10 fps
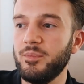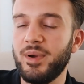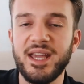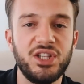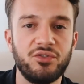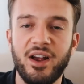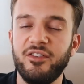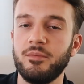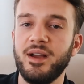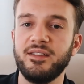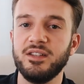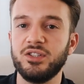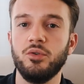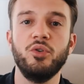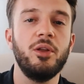paid traffic
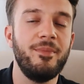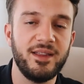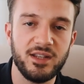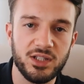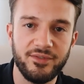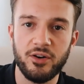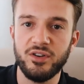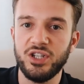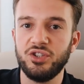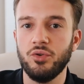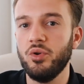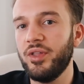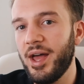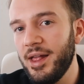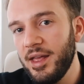methods, other methods of outreach,
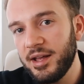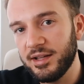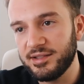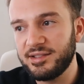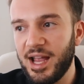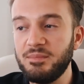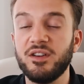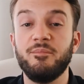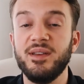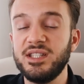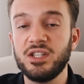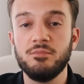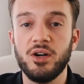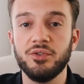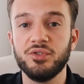other types of business
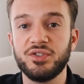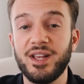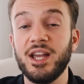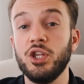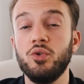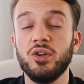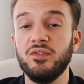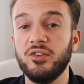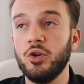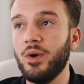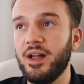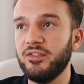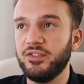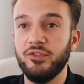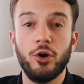models that you can do,
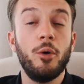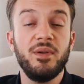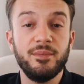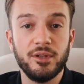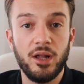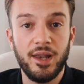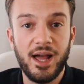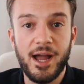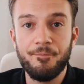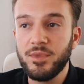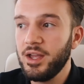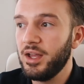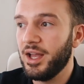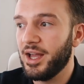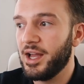and there are people online
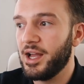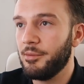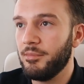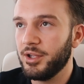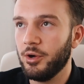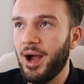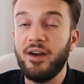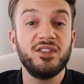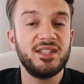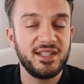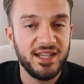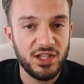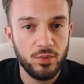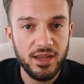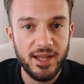you know, having
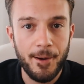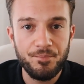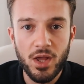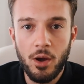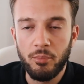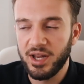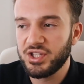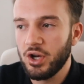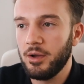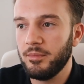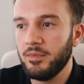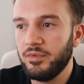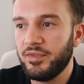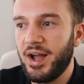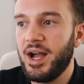success with that, but it's not
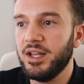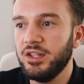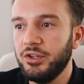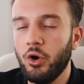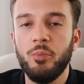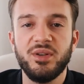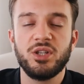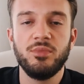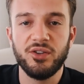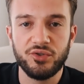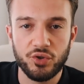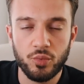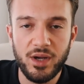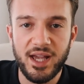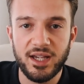that your business model doesn't
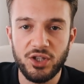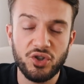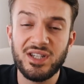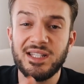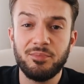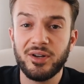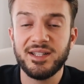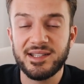work. You just need to put in